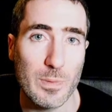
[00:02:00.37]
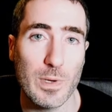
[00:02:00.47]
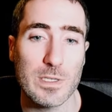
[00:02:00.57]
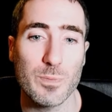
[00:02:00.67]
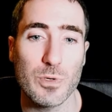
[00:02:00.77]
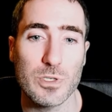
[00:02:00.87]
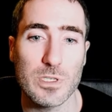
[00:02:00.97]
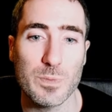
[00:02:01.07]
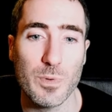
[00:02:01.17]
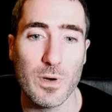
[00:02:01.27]
white to push
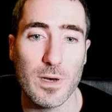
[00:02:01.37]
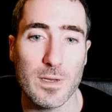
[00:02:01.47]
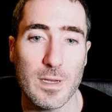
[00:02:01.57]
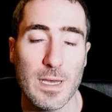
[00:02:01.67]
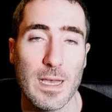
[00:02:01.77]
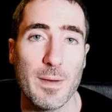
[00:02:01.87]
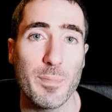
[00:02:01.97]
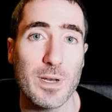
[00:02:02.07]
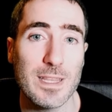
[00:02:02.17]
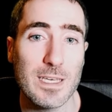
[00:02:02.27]
this pawn,
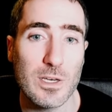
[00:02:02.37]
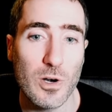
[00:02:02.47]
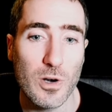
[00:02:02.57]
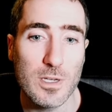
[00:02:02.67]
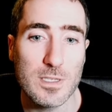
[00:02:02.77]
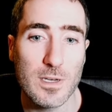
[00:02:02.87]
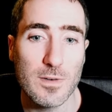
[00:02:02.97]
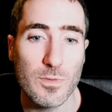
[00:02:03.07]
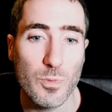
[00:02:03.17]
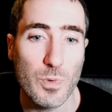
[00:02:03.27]
but at the cost
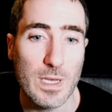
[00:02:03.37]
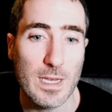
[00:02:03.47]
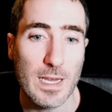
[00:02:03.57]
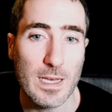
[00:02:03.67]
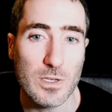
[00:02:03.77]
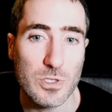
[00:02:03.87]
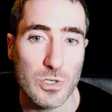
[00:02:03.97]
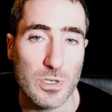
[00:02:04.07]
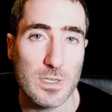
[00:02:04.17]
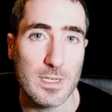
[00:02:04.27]
of weakening
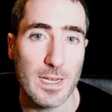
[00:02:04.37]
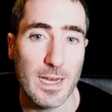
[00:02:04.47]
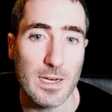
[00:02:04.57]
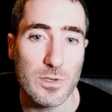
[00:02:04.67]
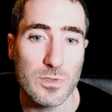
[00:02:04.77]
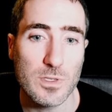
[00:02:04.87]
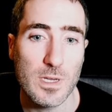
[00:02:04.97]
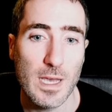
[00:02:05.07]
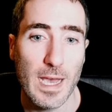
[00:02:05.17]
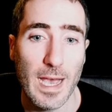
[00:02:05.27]
certain diagonals
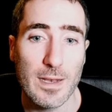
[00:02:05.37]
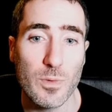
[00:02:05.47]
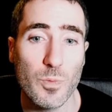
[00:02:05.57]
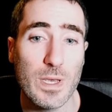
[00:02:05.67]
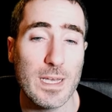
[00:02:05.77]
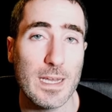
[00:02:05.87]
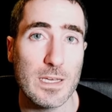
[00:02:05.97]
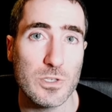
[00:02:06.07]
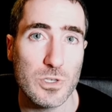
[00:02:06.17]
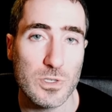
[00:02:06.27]
and weakening
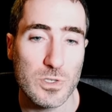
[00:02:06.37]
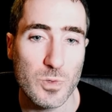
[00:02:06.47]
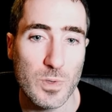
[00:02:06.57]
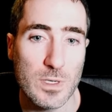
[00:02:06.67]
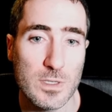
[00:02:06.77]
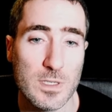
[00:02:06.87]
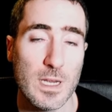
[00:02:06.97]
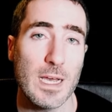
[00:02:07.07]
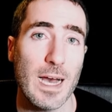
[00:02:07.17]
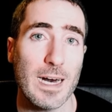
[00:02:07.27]
certain squares,
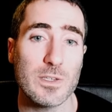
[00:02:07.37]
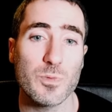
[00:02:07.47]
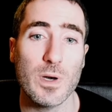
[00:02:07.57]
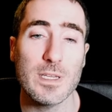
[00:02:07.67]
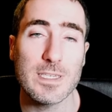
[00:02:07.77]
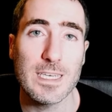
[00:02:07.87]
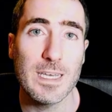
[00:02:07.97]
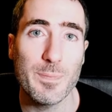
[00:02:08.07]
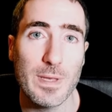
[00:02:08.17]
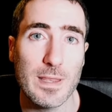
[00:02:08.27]
as well as
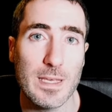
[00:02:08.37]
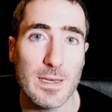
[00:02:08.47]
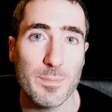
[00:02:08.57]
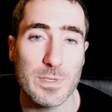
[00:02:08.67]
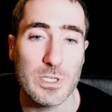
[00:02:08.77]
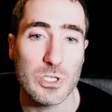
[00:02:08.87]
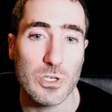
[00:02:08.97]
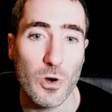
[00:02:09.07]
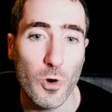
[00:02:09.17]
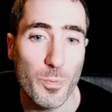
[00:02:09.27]
keeping the position
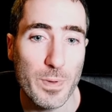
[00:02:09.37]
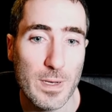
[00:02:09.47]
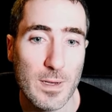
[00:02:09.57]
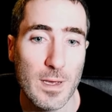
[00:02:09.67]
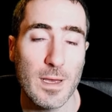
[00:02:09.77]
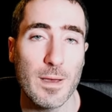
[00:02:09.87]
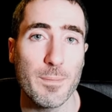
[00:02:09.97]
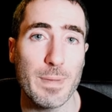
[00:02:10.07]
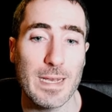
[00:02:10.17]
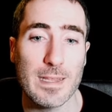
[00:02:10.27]
open,
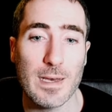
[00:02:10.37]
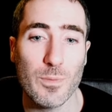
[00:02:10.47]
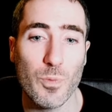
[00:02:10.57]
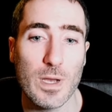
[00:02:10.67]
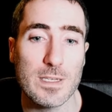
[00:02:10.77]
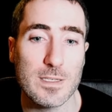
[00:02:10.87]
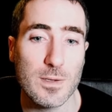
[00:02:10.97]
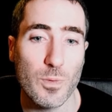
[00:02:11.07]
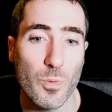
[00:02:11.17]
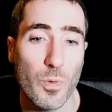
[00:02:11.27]
meaning that white's
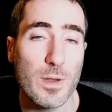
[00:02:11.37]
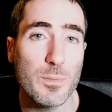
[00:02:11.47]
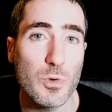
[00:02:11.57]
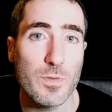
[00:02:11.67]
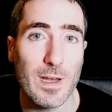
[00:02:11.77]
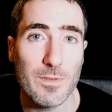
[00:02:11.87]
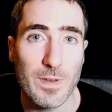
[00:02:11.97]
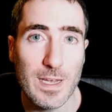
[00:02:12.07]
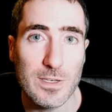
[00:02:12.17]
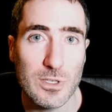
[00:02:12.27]
one move
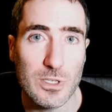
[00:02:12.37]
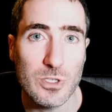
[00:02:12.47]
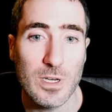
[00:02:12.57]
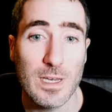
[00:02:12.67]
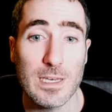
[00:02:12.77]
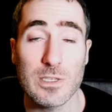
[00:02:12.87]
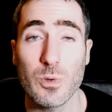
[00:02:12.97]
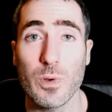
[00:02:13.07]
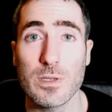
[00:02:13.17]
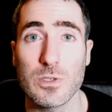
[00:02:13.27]
advantage is
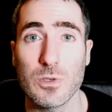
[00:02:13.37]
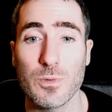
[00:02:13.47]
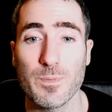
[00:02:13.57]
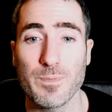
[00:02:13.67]
going to,